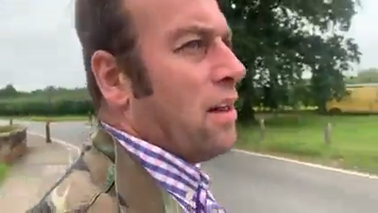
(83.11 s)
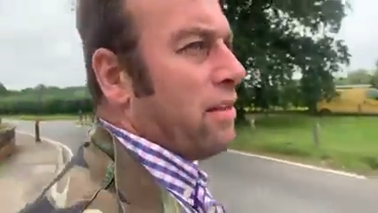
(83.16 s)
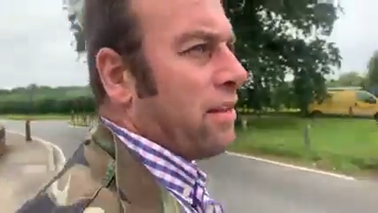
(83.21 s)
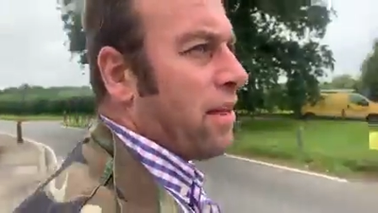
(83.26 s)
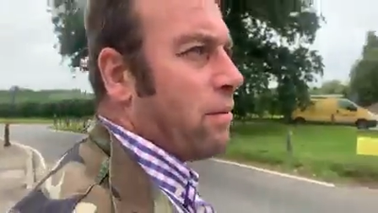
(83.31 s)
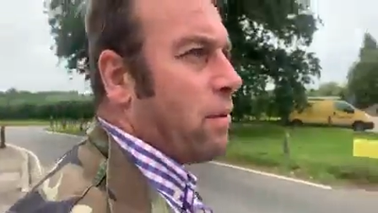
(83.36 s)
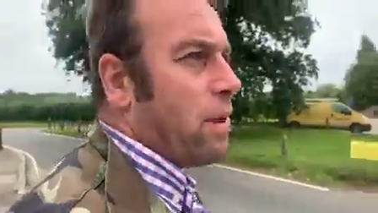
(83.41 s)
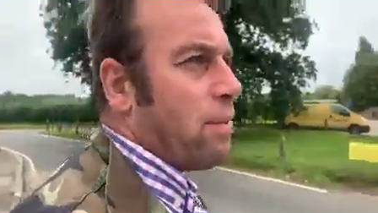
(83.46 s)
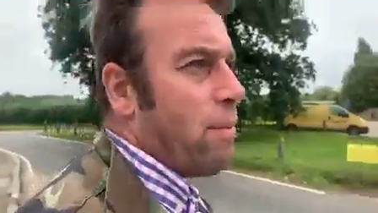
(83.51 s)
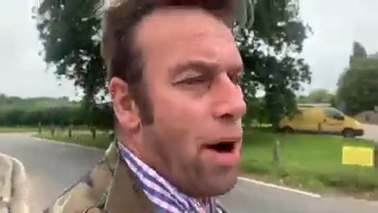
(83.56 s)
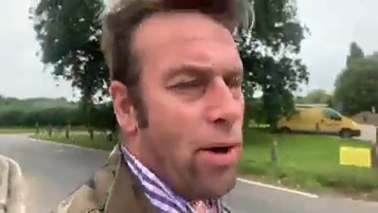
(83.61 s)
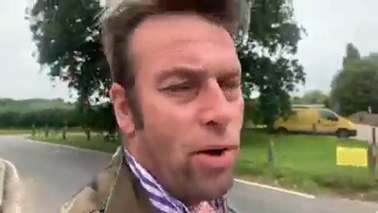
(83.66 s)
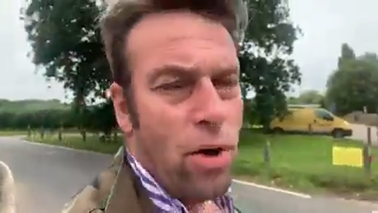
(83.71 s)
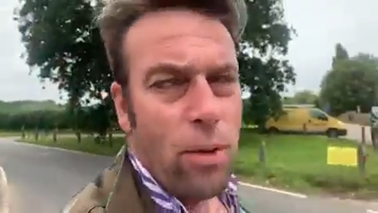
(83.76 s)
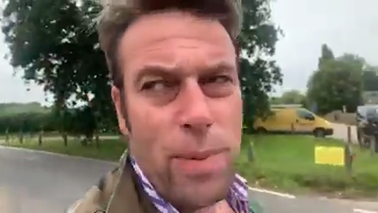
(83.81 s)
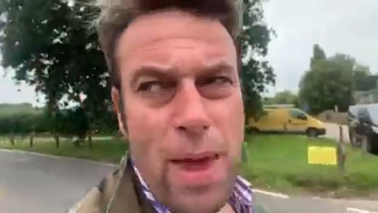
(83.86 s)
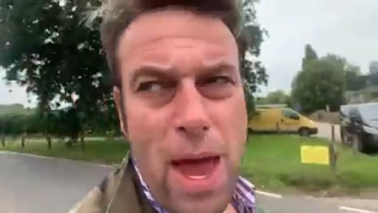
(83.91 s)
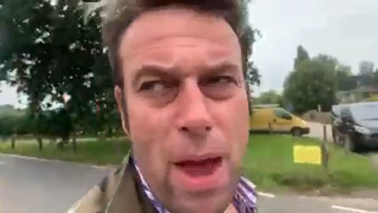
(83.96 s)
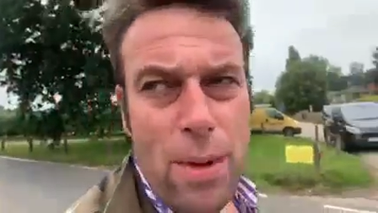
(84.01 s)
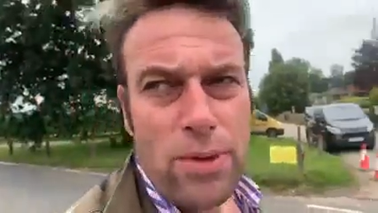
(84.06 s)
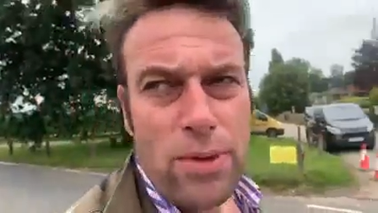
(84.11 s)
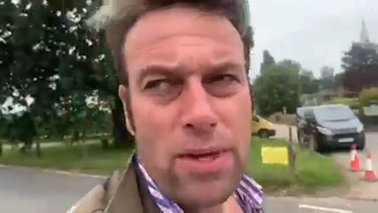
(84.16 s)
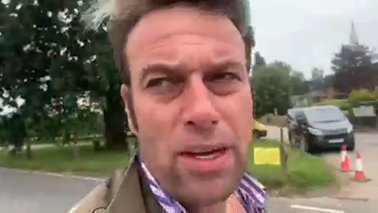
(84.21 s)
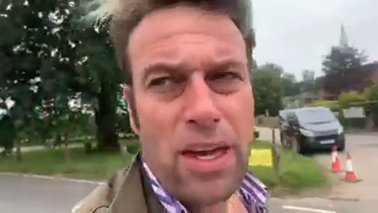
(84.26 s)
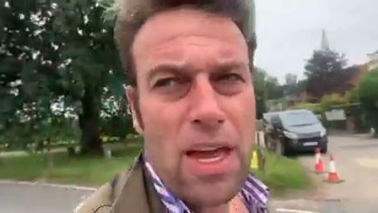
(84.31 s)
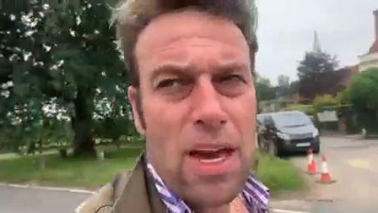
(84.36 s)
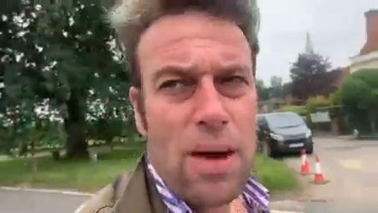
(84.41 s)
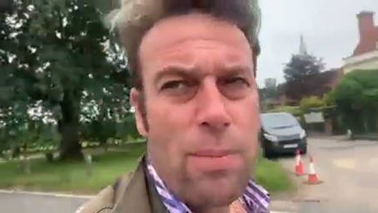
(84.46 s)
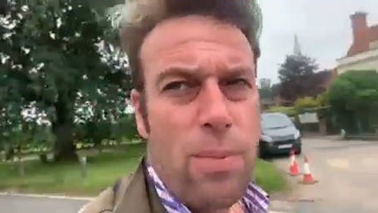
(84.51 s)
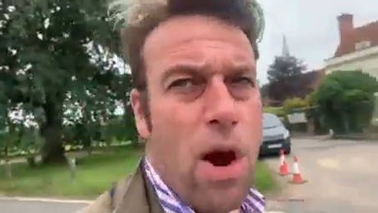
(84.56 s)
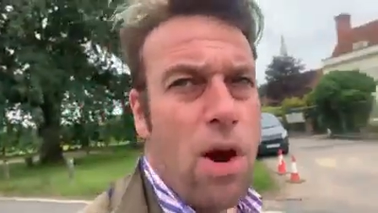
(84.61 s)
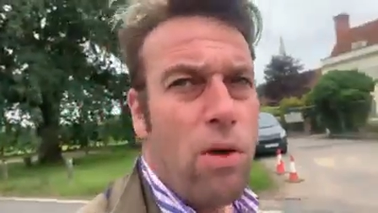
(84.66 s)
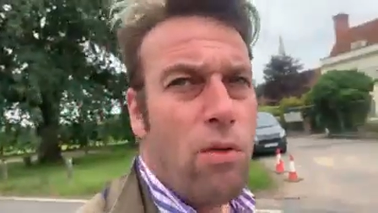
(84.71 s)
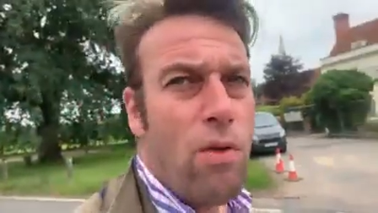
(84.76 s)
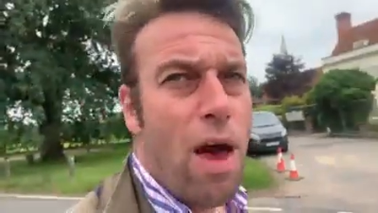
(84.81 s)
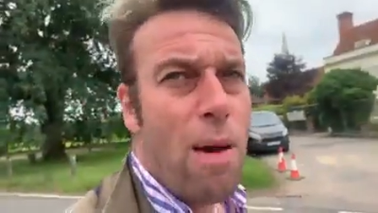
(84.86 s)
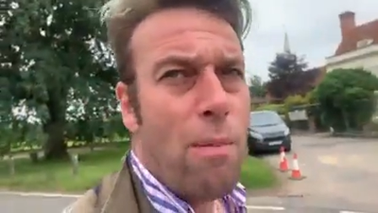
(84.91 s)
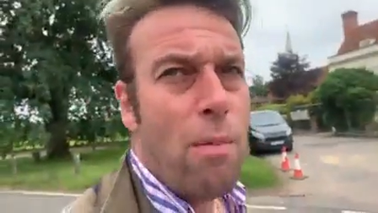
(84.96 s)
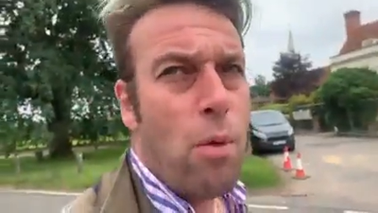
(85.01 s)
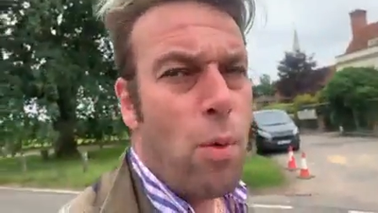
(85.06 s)
then we might not be able to get the
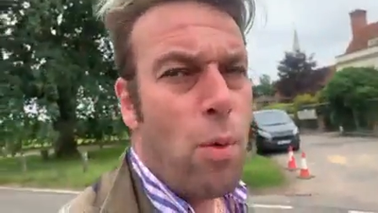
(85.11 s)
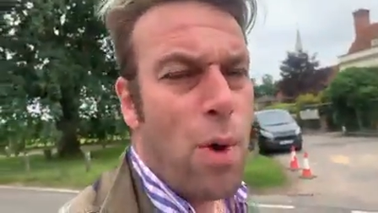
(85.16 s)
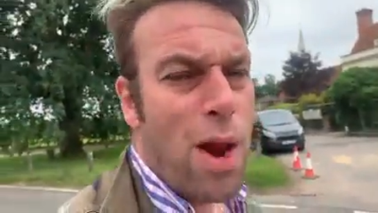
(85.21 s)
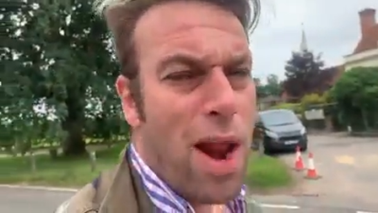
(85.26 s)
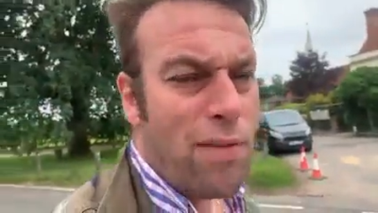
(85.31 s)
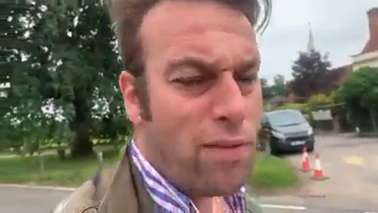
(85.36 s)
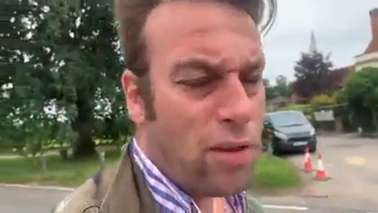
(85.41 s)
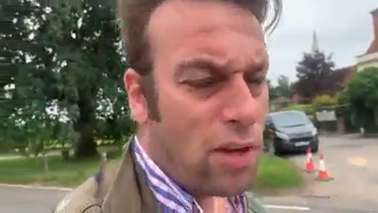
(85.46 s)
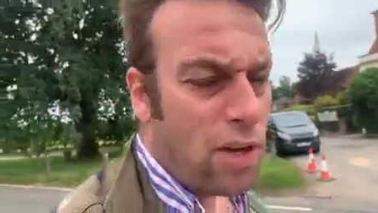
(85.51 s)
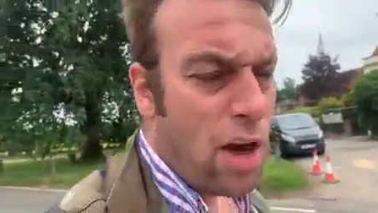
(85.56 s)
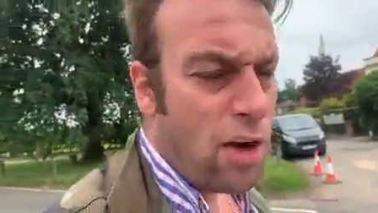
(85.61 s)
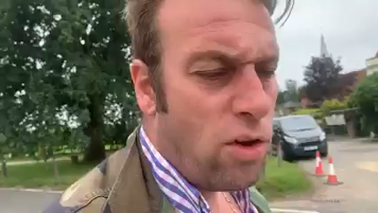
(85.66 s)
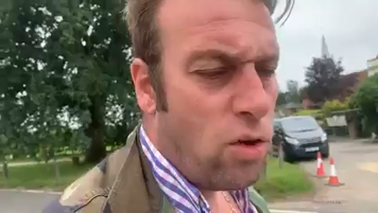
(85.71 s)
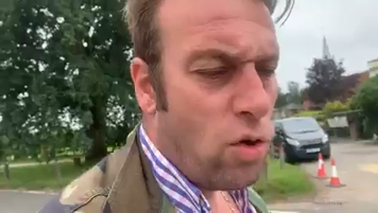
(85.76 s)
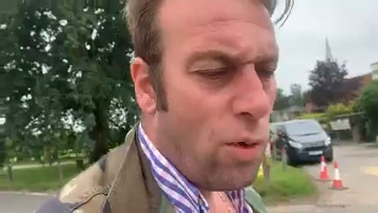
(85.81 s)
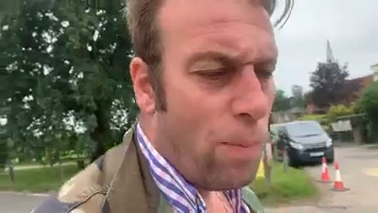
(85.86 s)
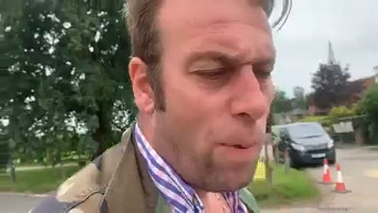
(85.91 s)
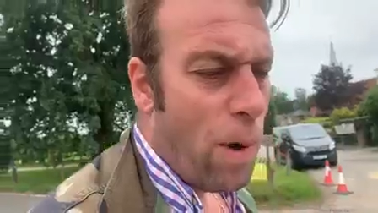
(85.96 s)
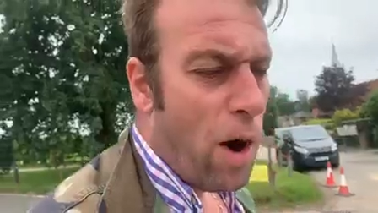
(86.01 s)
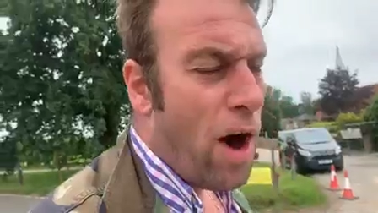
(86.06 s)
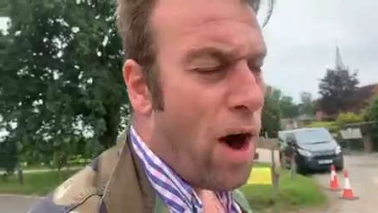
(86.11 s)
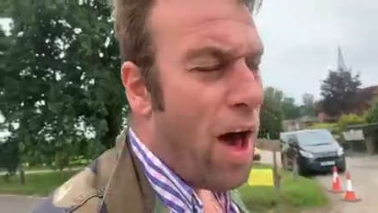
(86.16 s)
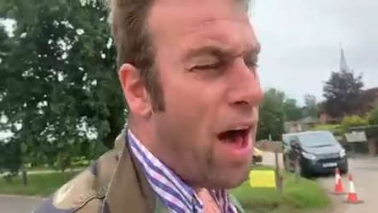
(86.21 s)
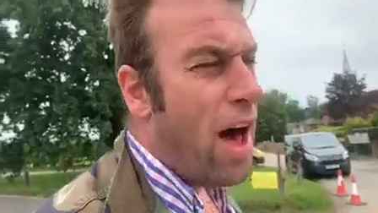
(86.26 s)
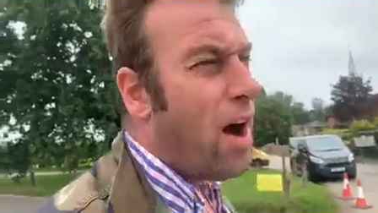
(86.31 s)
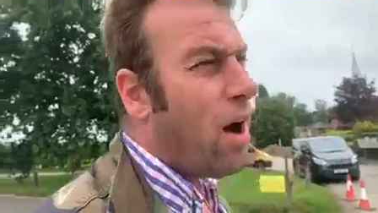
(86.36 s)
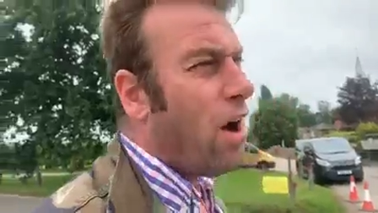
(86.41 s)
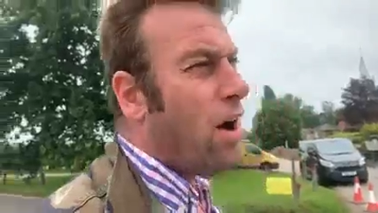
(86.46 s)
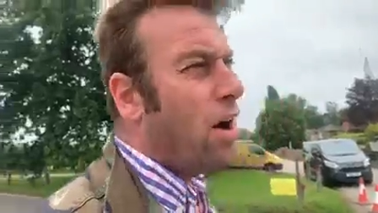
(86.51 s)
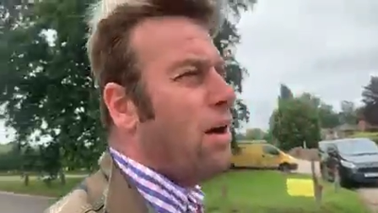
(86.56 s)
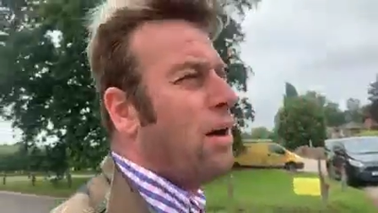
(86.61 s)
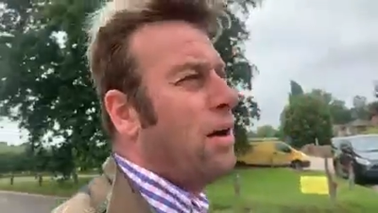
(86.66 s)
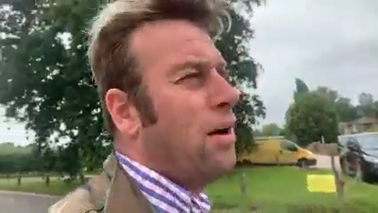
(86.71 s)
program and we'll have to cut your part out.